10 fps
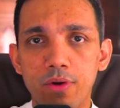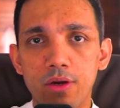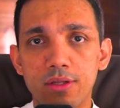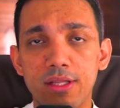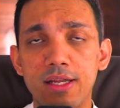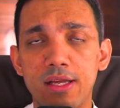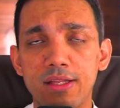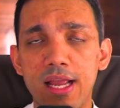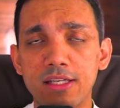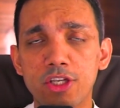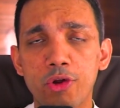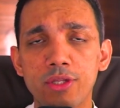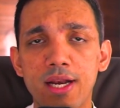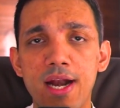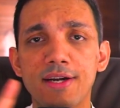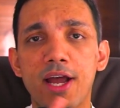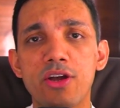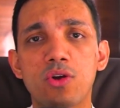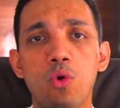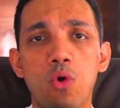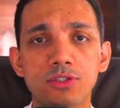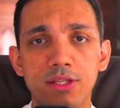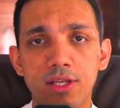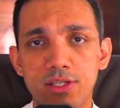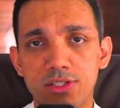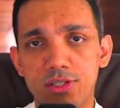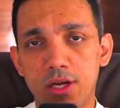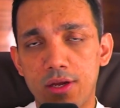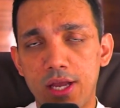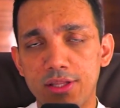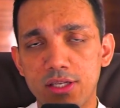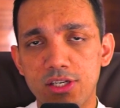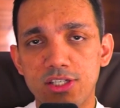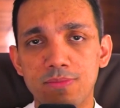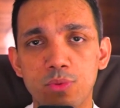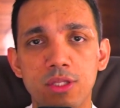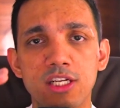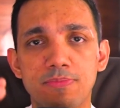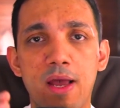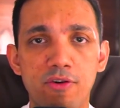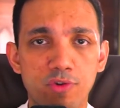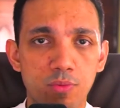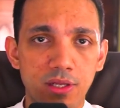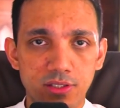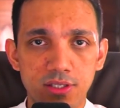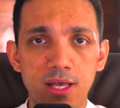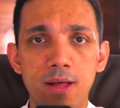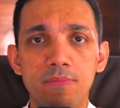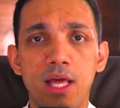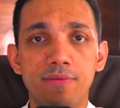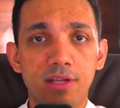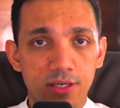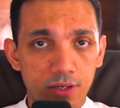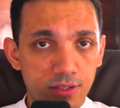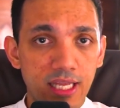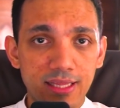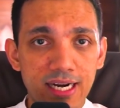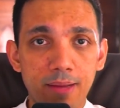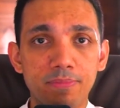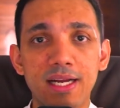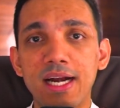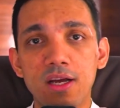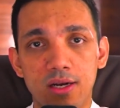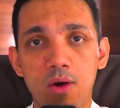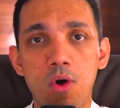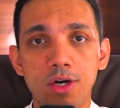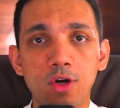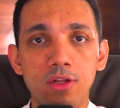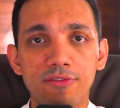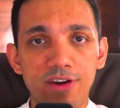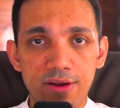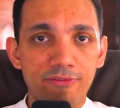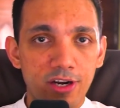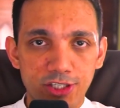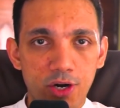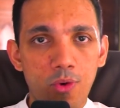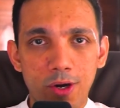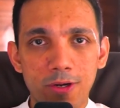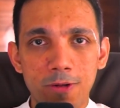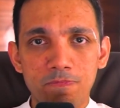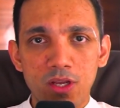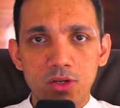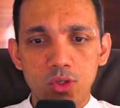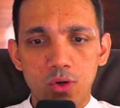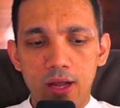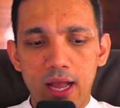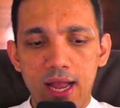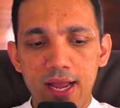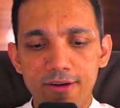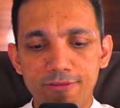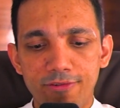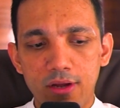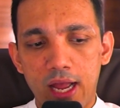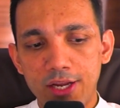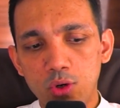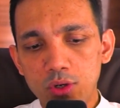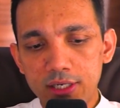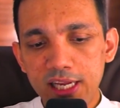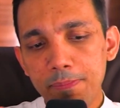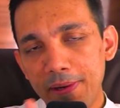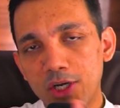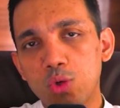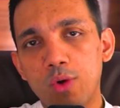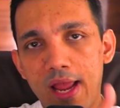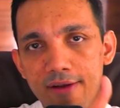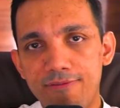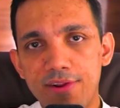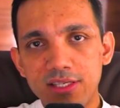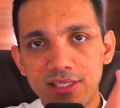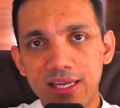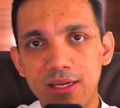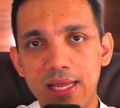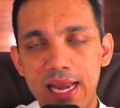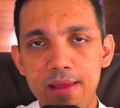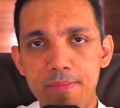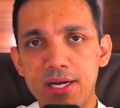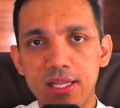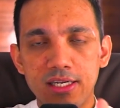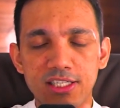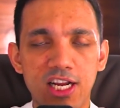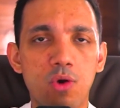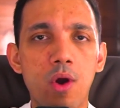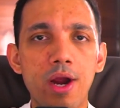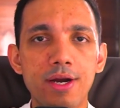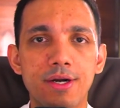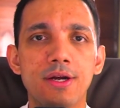their entire course and their systems within a span of 2 months. And if they set that up, they get an award called the Freedom Finisher Award. So I go deep into every single element that is required